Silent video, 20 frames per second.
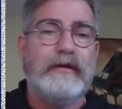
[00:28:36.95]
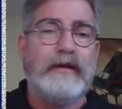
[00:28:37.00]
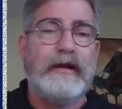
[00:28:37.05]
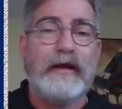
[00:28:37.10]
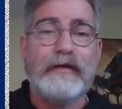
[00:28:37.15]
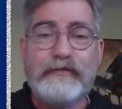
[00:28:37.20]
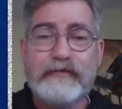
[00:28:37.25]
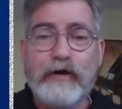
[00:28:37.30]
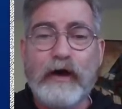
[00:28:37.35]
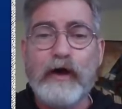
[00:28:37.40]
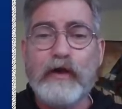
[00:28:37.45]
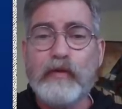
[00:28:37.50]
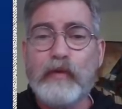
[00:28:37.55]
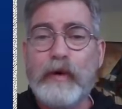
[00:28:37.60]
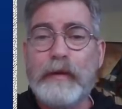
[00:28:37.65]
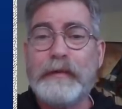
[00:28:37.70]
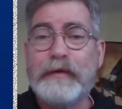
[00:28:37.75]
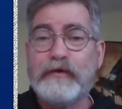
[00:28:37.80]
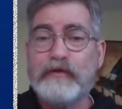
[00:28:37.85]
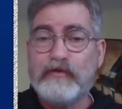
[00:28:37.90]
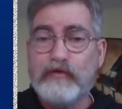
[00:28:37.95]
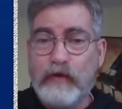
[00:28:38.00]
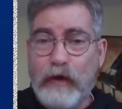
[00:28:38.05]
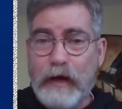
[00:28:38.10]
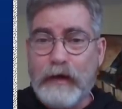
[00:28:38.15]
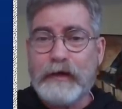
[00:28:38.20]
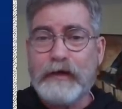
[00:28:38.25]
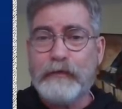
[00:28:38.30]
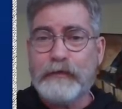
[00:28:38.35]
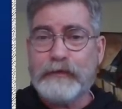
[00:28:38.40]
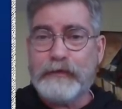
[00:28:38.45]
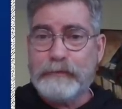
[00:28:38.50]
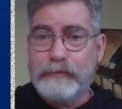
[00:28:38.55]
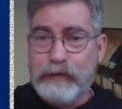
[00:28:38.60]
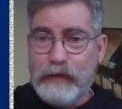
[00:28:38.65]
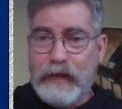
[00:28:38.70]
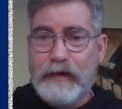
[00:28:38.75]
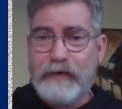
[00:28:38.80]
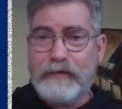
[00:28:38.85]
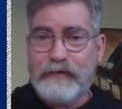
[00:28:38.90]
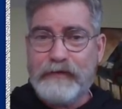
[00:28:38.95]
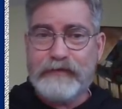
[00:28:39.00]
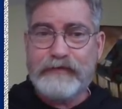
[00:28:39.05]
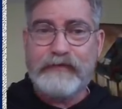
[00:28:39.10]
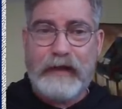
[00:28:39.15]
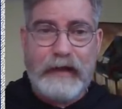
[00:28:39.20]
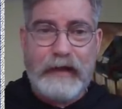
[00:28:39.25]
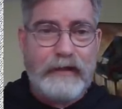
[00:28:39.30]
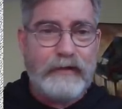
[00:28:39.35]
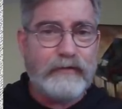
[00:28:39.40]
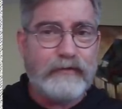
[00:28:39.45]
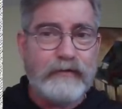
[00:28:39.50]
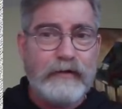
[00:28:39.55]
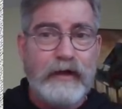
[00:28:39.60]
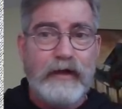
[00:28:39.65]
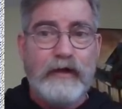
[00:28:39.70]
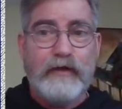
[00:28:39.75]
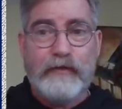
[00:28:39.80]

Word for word: I saw the woman drunken with the blood of the saints.